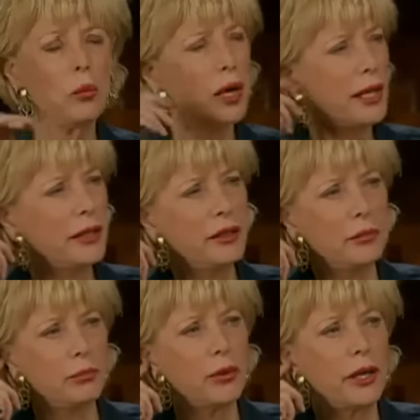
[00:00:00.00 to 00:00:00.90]
Why did
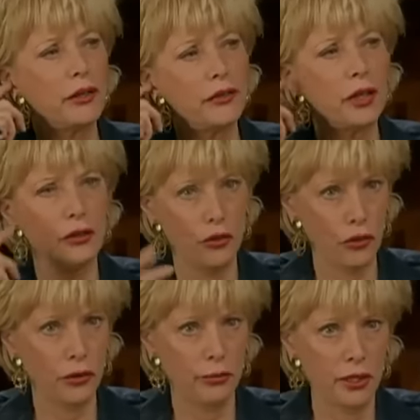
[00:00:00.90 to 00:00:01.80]
the price, in
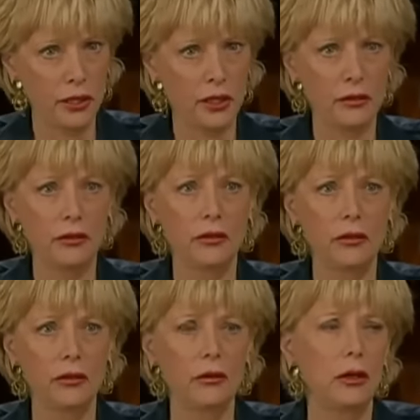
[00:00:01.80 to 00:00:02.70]
your opinion,
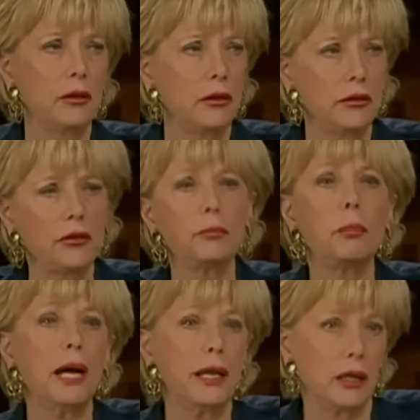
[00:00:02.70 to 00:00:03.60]

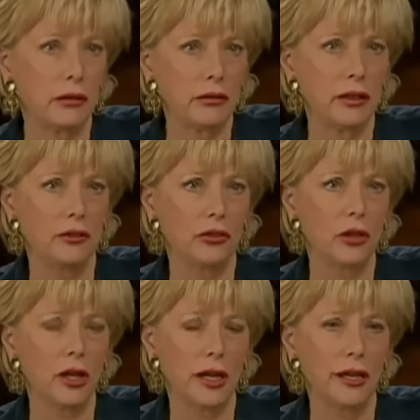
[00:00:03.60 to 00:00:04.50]
spike in
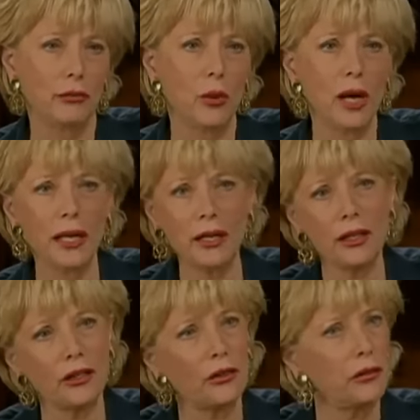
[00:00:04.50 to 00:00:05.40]
July? Why did
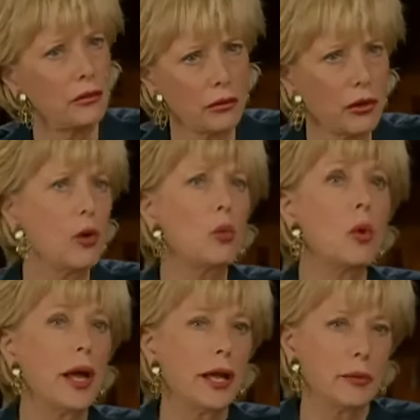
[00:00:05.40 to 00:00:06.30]
it go
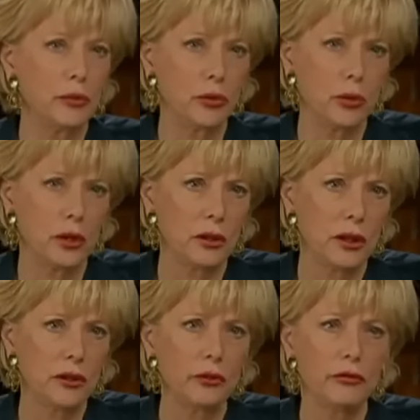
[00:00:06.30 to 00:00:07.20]
way up to
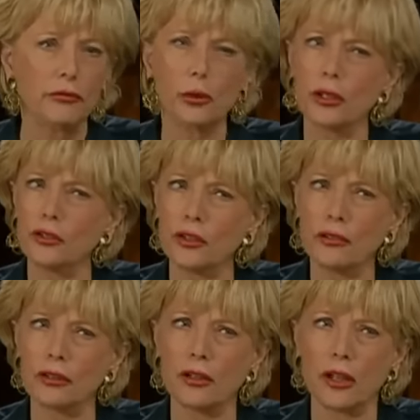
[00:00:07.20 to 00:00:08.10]

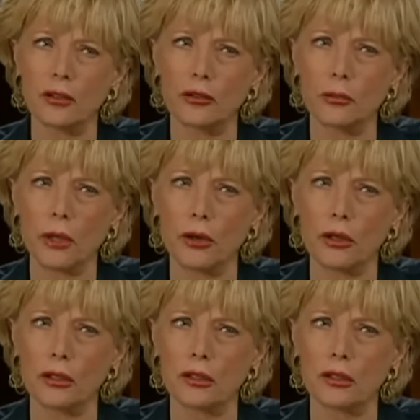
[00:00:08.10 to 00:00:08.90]
$147 a barrel?